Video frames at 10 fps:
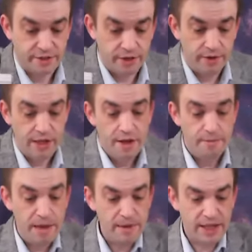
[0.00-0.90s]
So
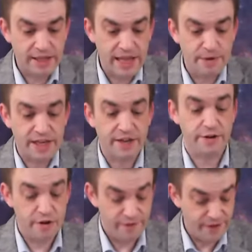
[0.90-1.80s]
maybe like they would get
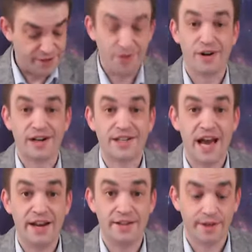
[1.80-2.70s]
nervous or
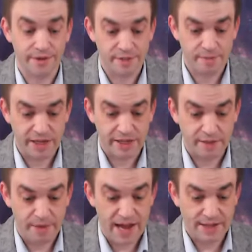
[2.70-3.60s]
excited, so to speak, in
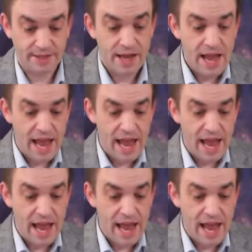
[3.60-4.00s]
the past.